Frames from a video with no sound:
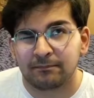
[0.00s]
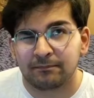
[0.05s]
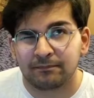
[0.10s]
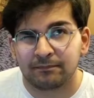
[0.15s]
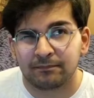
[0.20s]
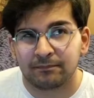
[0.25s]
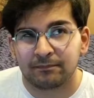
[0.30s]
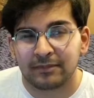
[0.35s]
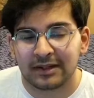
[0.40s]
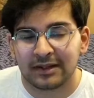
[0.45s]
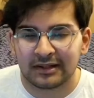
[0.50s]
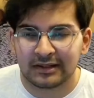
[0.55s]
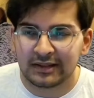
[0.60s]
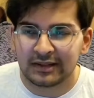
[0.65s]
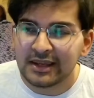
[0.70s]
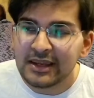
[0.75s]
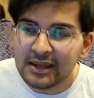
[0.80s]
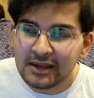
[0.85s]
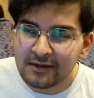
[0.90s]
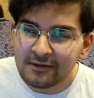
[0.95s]

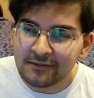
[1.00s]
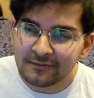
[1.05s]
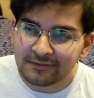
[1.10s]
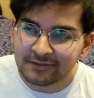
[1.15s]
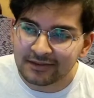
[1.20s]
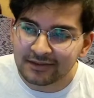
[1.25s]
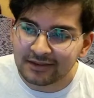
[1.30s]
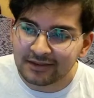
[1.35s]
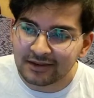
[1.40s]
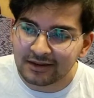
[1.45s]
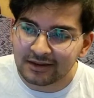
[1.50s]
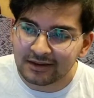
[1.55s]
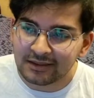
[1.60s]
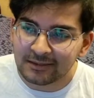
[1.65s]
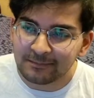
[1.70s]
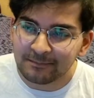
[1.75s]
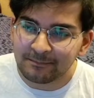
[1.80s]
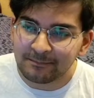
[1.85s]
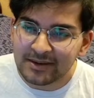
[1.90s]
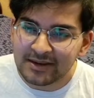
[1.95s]
believe that the
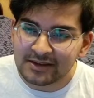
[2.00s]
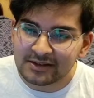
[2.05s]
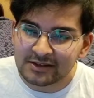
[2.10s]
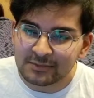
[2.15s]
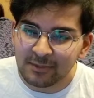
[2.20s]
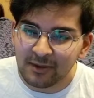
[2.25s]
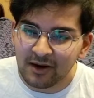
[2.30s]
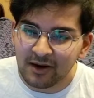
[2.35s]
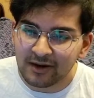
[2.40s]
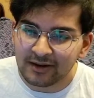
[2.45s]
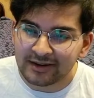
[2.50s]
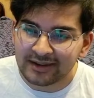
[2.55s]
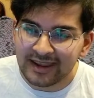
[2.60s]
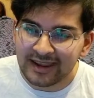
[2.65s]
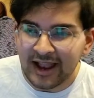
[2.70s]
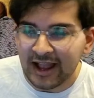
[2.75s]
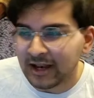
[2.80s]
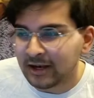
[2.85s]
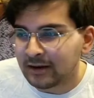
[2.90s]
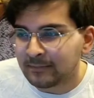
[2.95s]
beast part
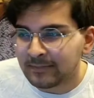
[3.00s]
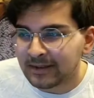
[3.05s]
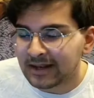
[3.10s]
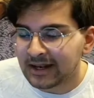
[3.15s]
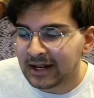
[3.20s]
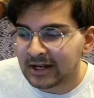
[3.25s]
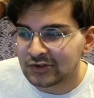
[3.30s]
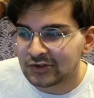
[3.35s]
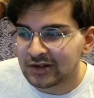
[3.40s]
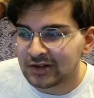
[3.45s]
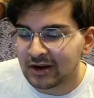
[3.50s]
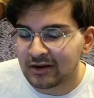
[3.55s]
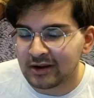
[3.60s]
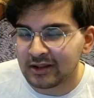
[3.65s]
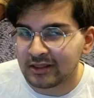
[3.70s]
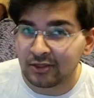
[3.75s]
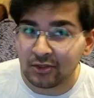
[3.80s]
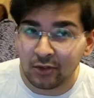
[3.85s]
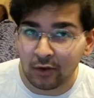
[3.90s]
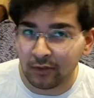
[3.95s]
can be legendary.
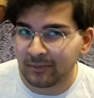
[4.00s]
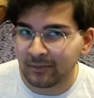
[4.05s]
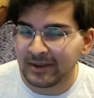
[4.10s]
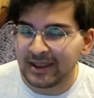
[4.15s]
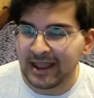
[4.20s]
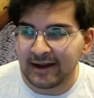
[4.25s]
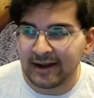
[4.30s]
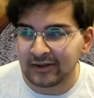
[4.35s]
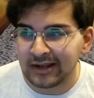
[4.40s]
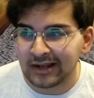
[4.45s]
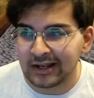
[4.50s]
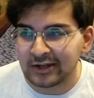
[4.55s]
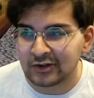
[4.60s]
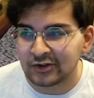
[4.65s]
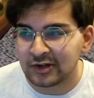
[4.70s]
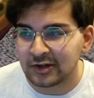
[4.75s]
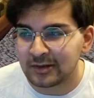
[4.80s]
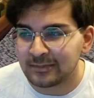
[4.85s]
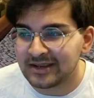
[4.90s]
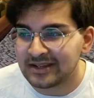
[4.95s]
Not that we have any
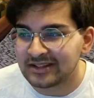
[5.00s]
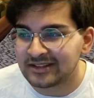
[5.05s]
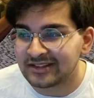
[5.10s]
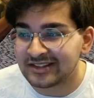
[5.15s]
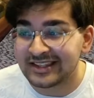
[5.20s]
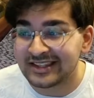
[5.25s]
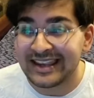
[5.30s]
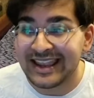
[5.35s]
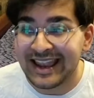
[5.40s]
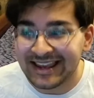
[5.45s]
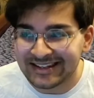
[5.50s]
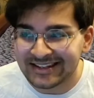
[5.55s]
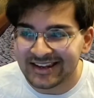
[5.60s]
legendary beasts yet.